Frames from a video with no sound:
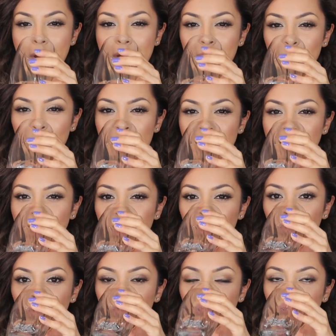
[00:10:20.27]
Water
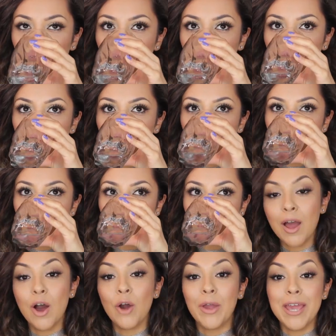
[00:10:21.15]
break.
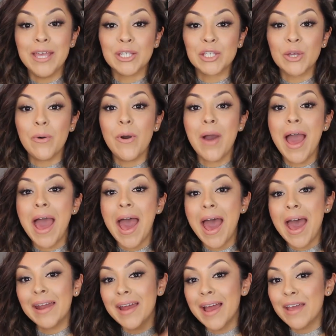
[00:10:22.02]
Okay, so
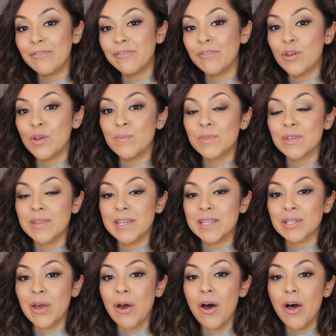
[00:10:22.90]
had I filmed
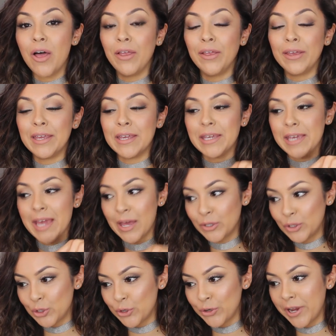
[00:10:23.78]
this haul
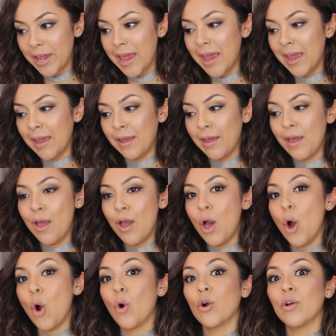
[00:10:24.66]
yesterday
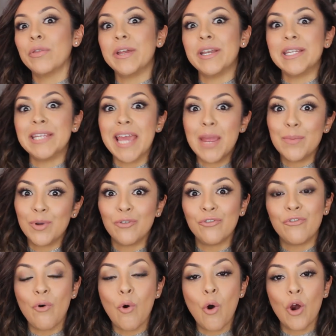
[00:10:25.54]
or the day
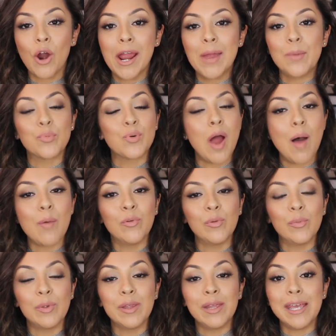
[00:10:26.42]
before, it
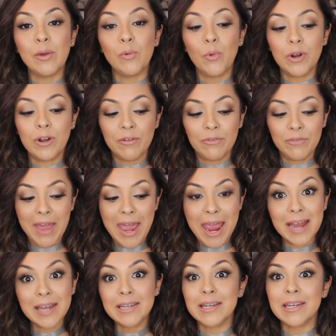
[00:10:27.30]
probably would have
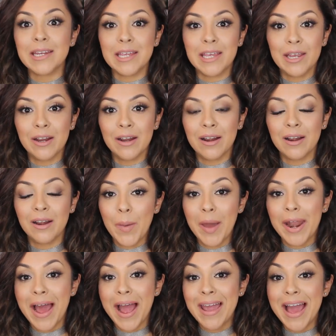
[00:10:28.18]
ended here,
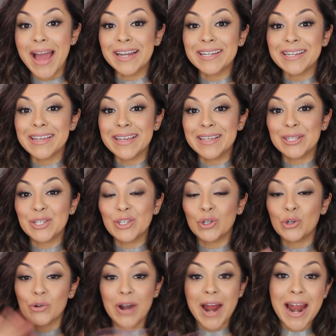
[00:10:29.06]
but I actually
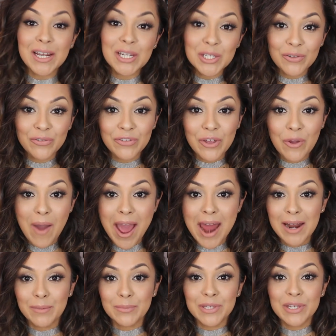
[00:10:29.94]
scratched a few
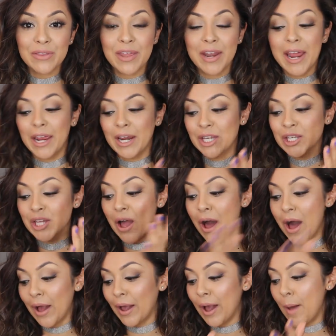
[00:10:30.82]
items so that I could
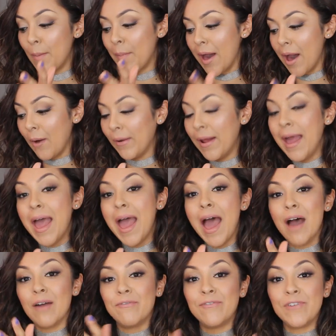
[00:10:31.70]
talk about
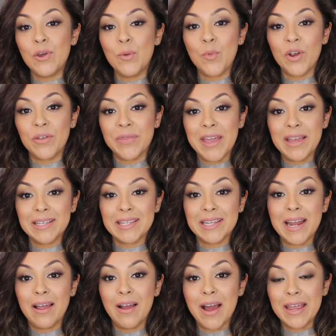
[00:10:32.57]
a few more things
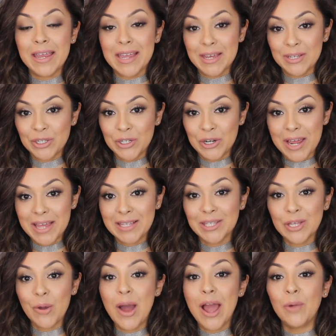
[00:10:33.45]
that I got yesterday.
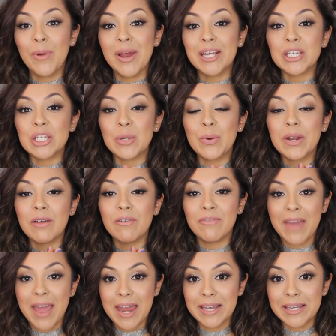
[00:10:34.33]
So I went to an
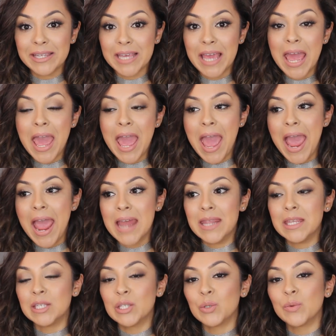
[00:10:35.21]
event,
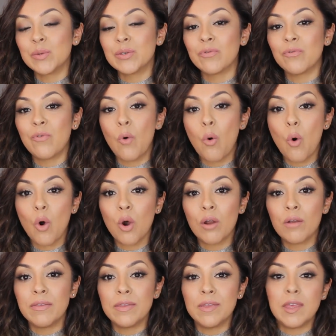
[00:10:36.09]
and this was
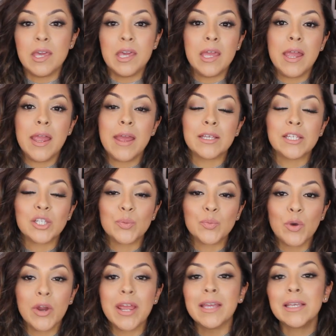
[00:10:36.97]
for the
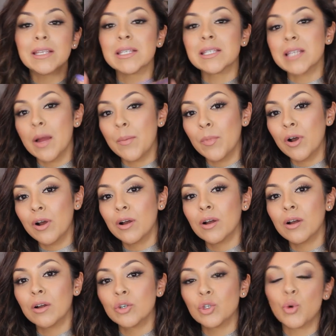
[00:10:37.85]
spring
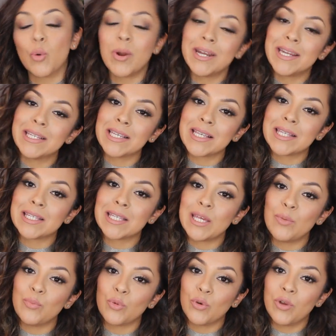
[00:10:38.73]
summer
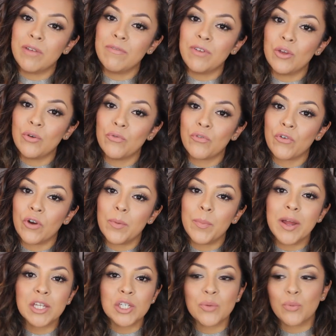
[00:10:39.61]
2016 preview for
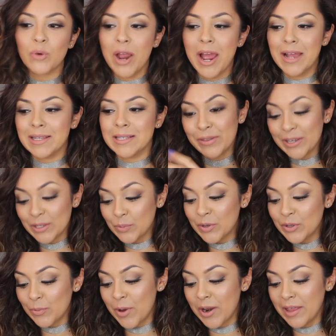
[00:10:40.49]
a bunch of brands. This
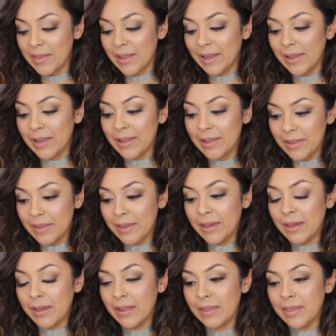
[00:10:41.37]
was one of
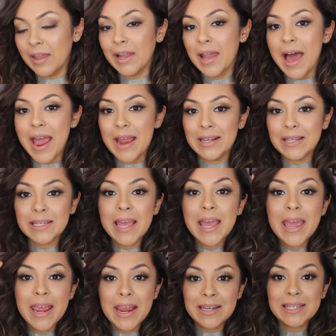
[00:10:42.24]
the lines.
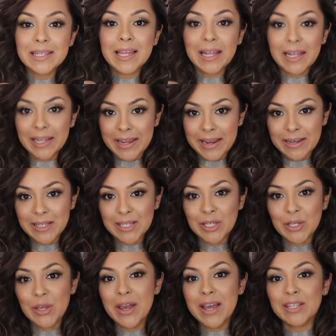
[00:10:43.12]
It's Clean,
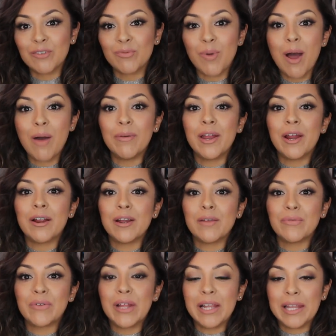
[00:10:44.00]
so you guys have probably
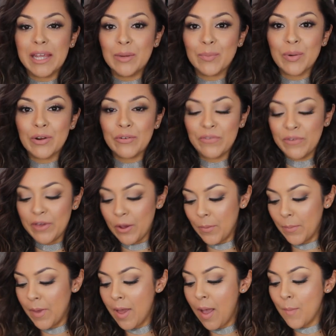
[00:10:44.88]
heard of Clean
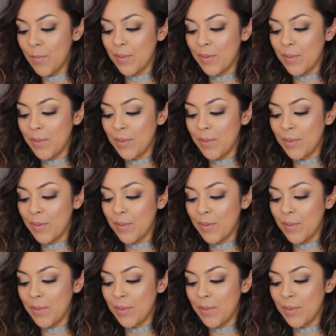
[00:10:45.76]
perfume.